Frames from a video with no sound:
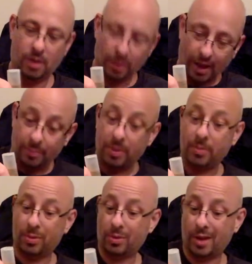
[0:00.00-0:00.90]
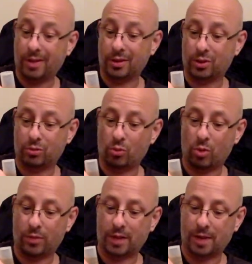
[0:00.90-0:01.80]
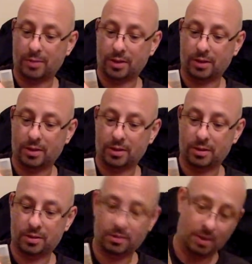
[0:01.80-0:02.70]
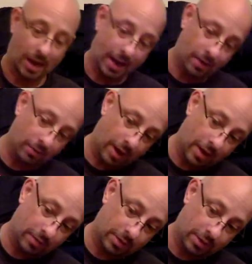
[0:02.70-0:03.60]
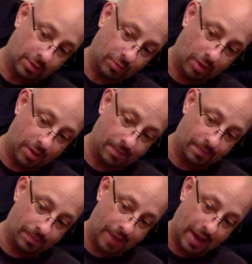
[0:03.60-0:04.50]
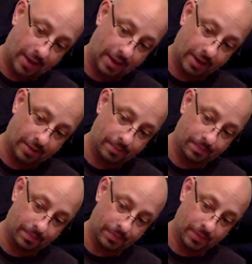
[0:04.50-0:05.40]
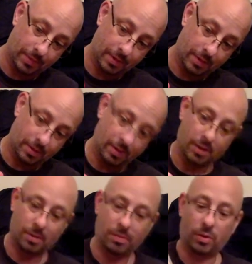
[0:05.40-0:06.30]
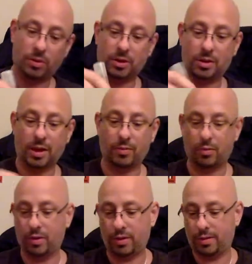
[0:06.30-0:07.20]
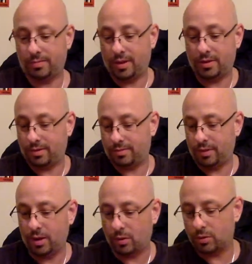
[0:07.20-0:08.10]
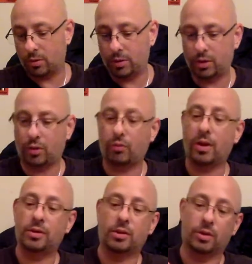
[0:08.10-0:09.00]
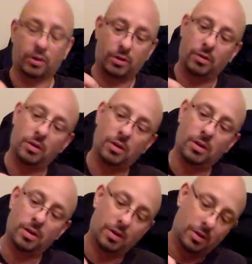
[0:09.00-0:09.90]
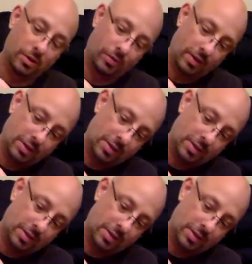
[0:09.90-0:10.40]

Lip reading: A lot of people don't like the screw-off tops like this. I don't see the problem. I like them. Because it's like really, it's, as long as your threads are good. The threads